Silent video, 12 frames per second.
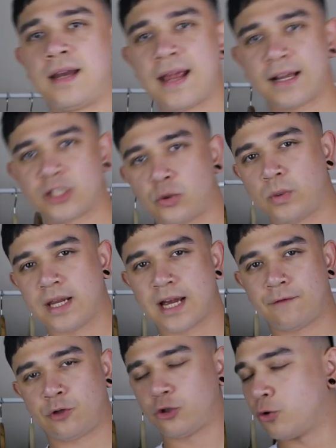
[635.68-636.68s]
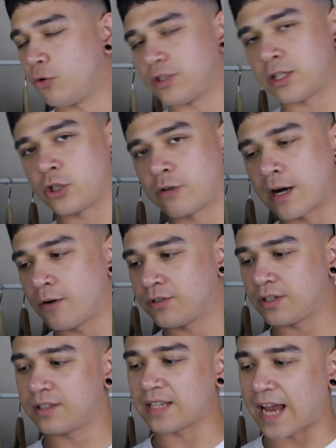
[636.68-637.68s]
Next, we have shorts and
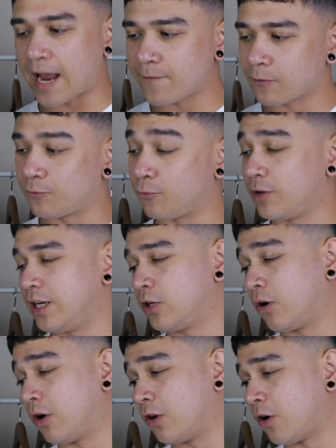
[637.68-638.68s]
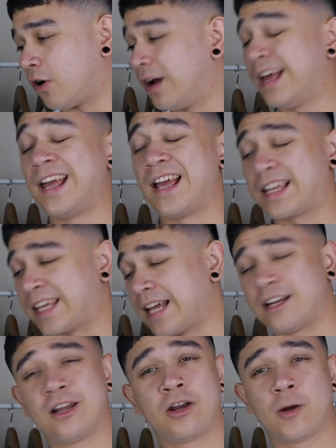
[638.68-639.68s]
trousers. I haven't really got a lot,
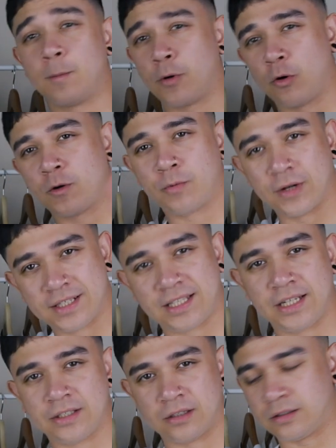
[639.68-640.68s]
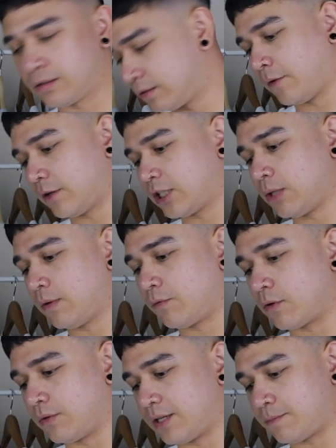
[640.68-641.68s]
again, broke boy season. Firstly, we've
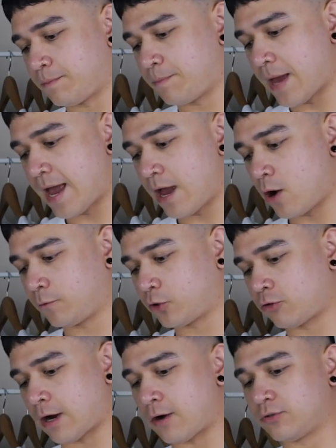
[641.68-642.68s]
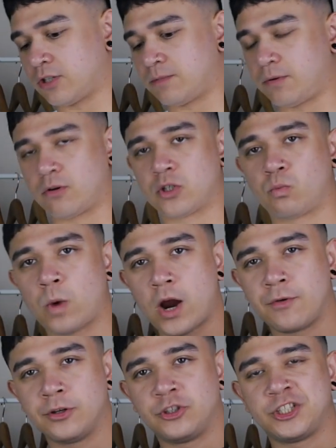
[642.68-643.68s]
got this pair of trousers because
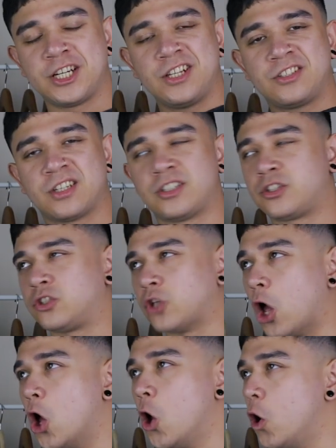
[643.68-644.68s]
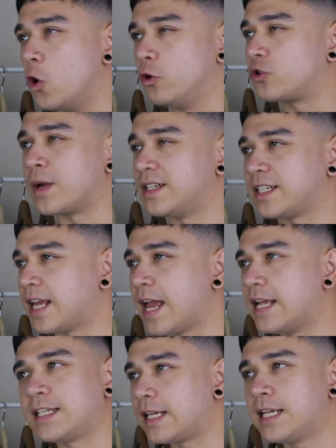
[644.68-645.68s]
wearing jeans is so
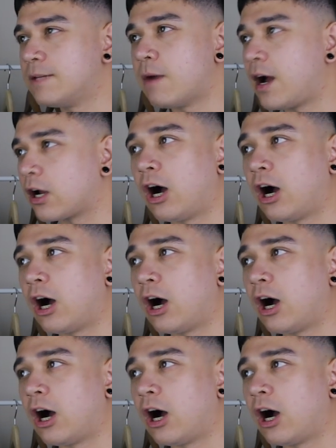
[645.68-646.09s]
2018, my